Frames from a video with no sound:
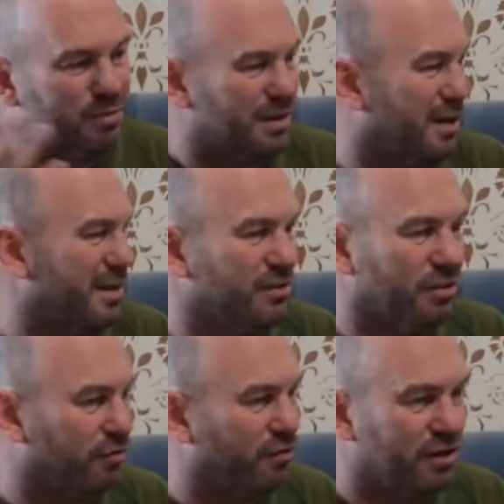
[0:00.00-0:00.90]
it was like
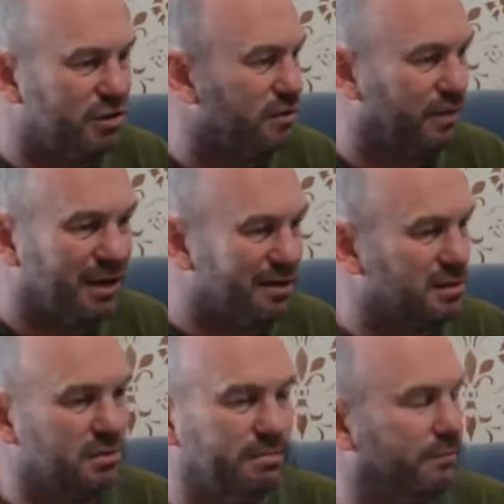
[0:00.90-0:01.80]
indoctrination of
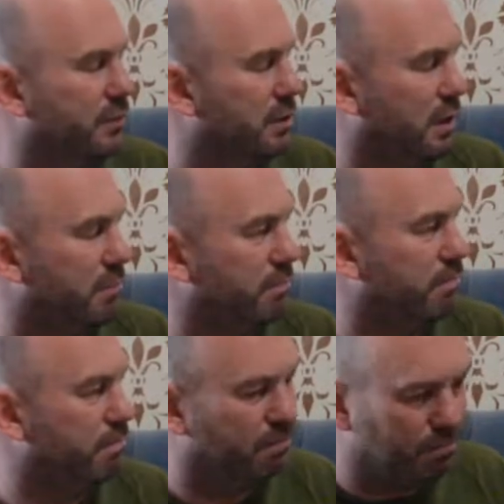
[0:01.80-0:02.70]
kids, like
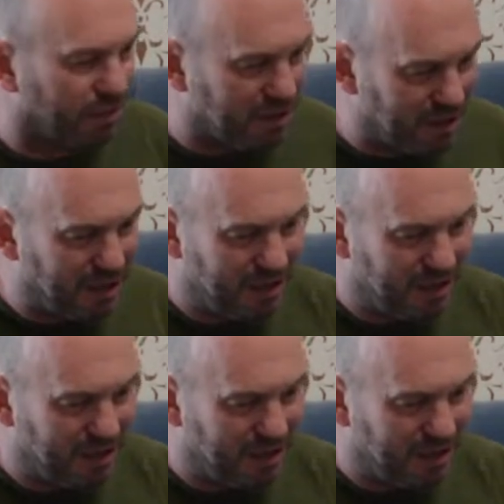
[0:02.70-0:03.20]
bringing your